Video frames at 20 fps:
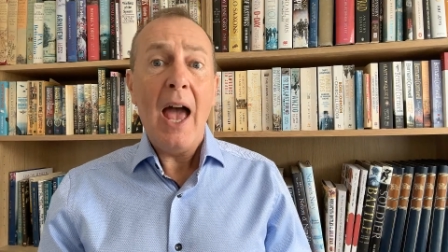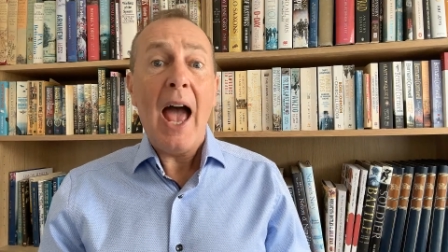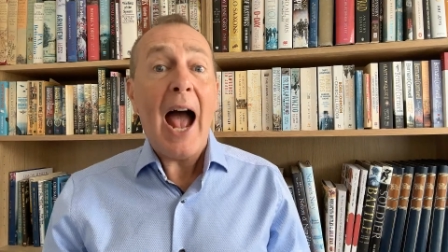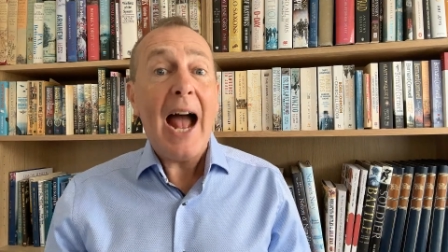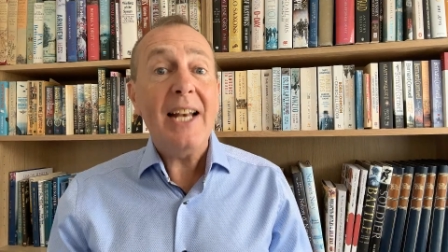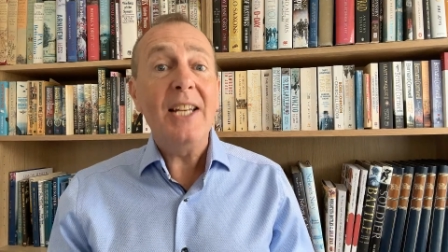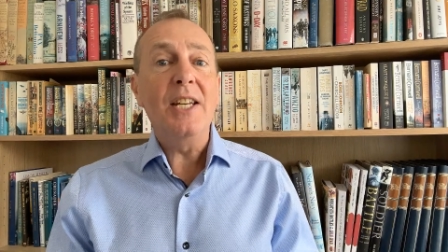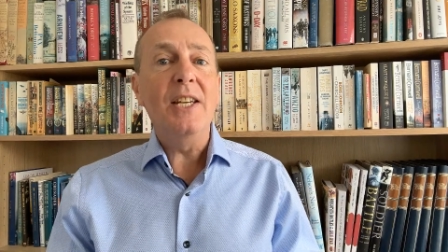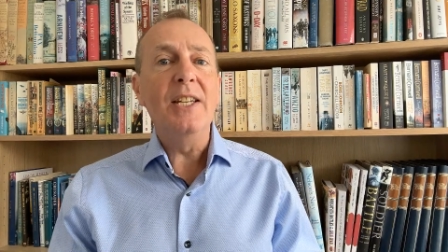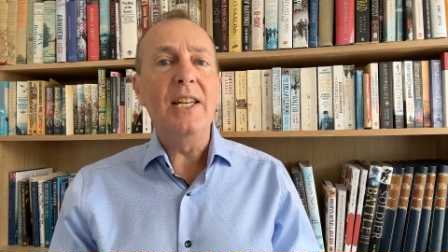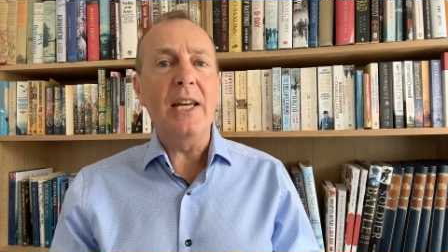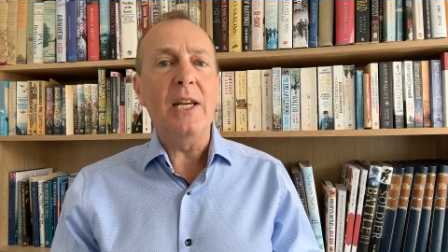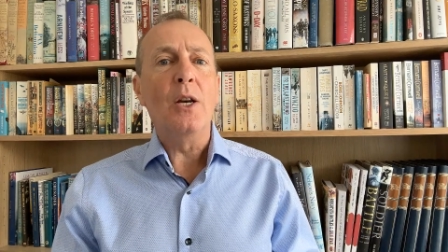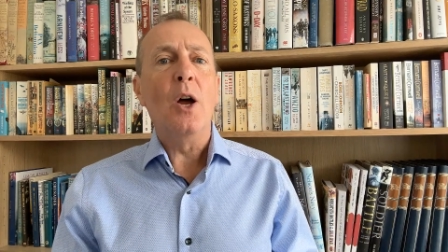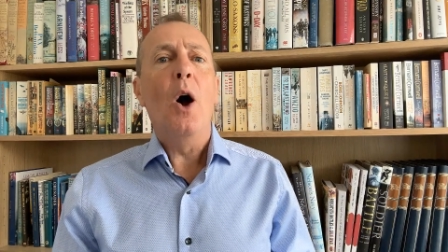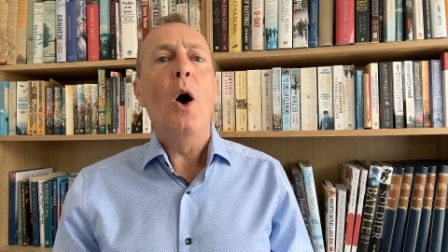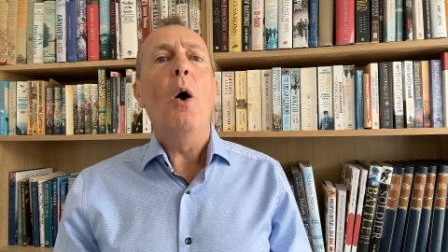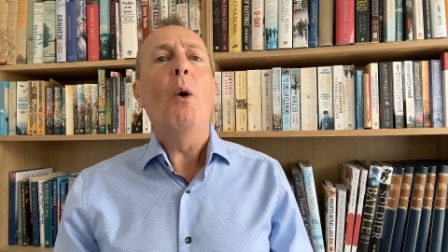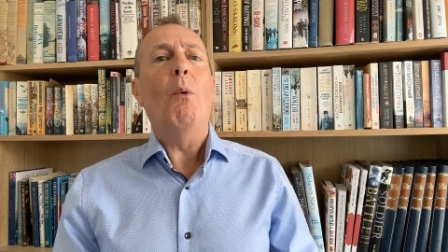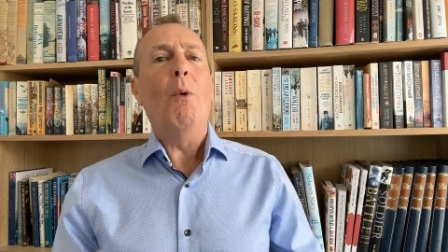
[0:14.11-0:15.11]
and
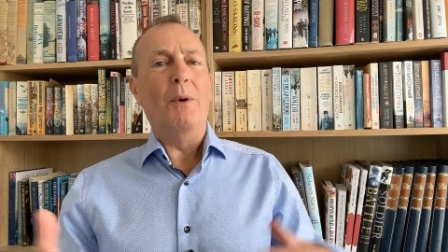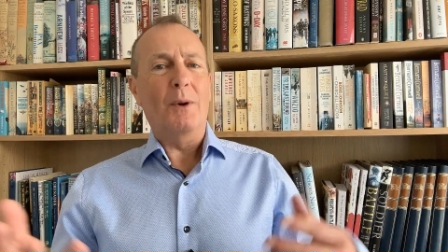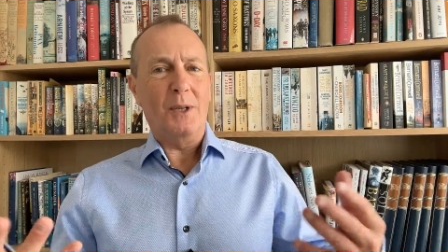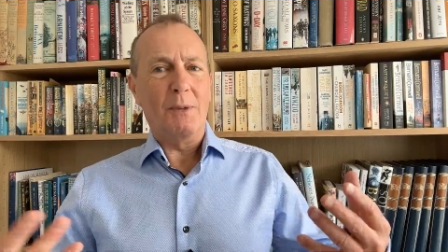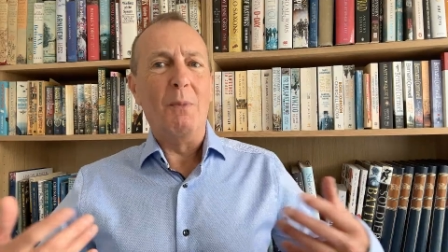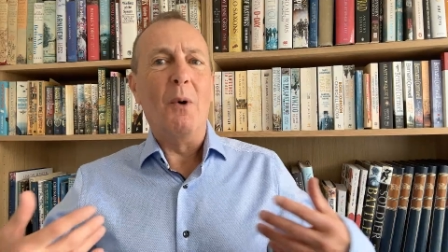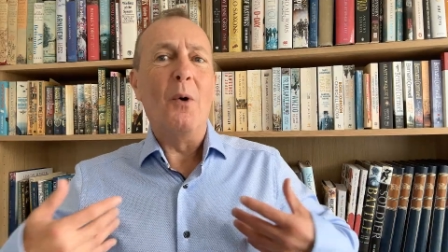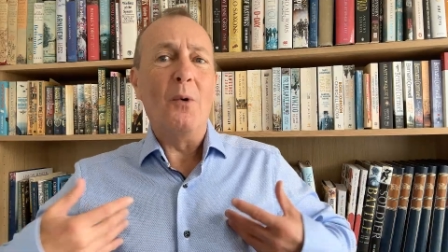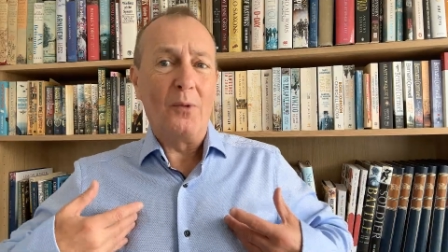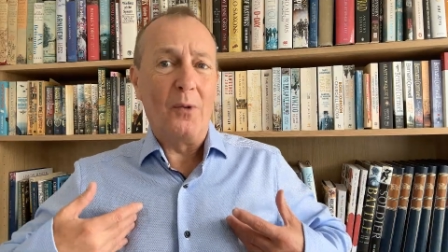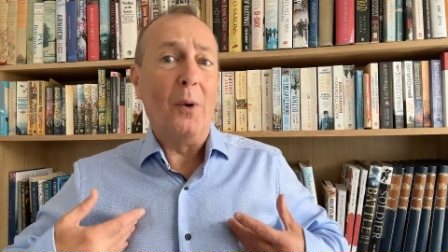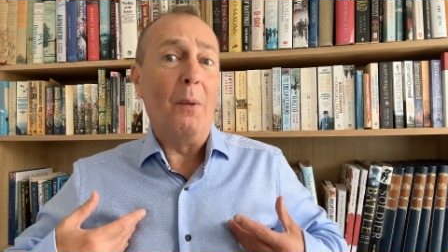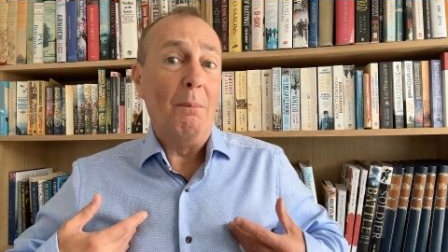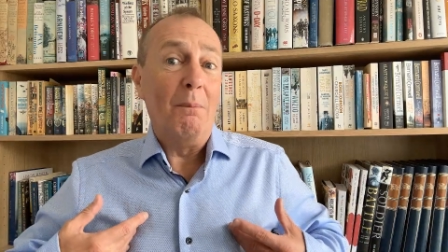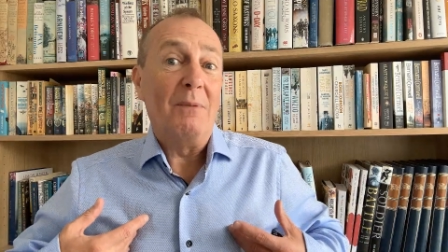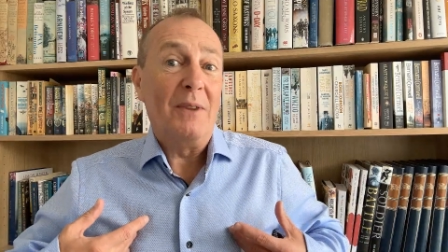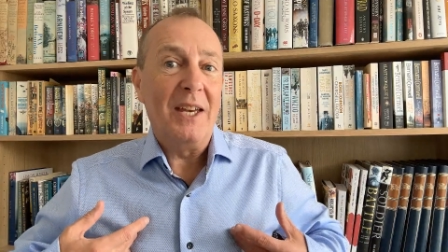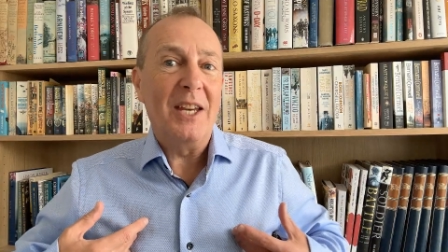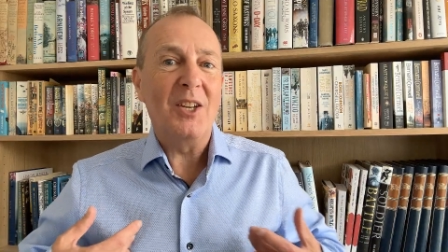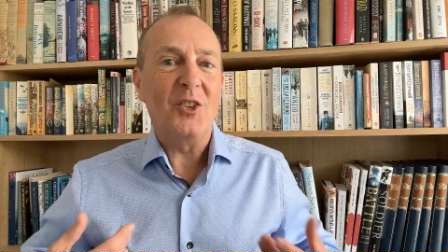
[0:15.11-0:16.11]
indeed want more
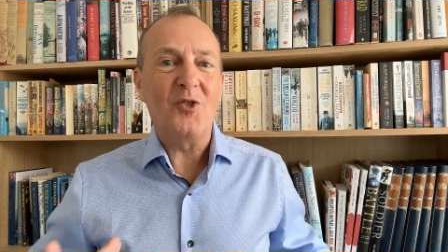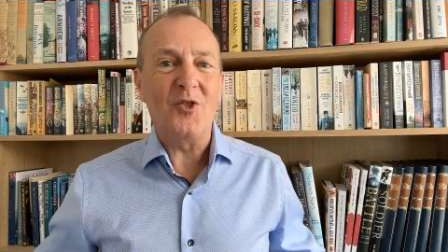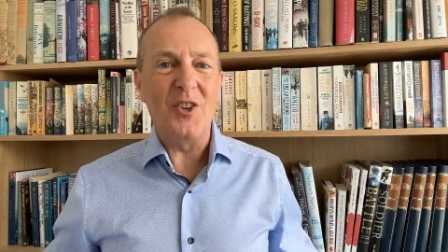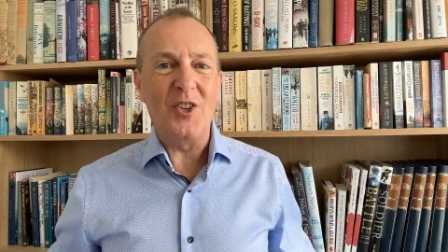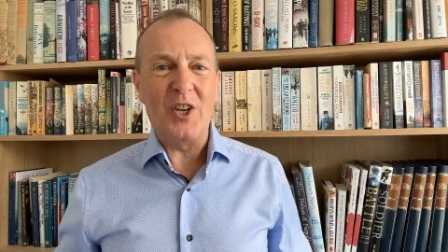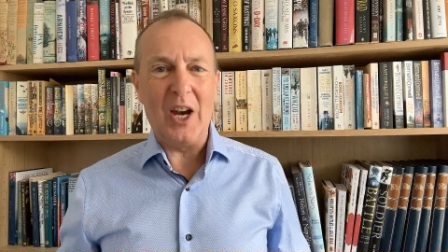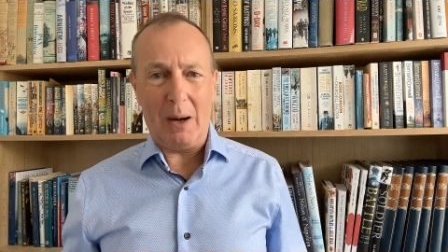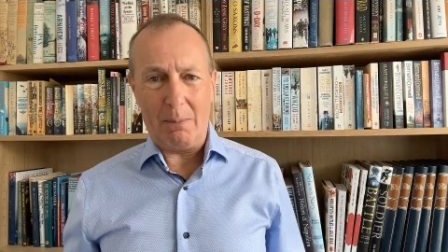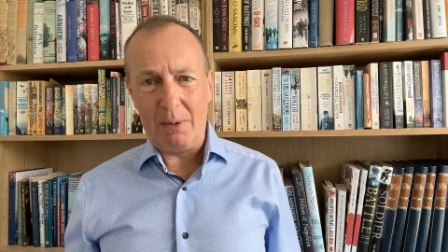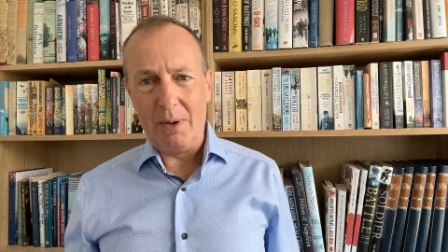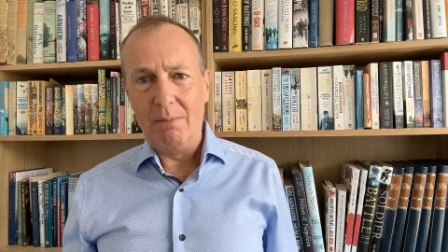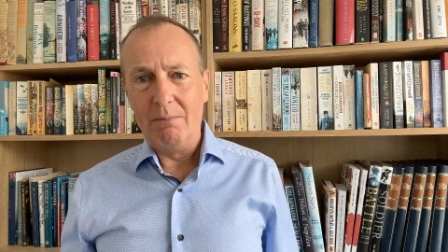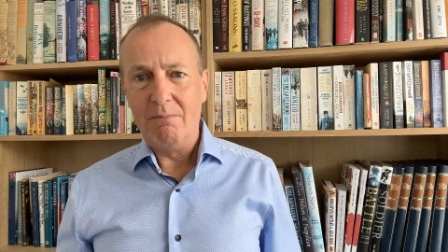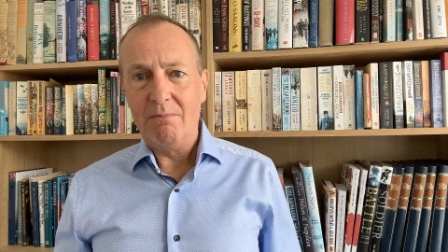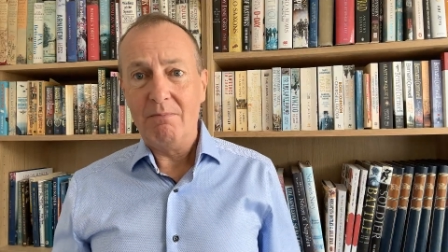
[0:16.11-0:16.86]
from the History Chap.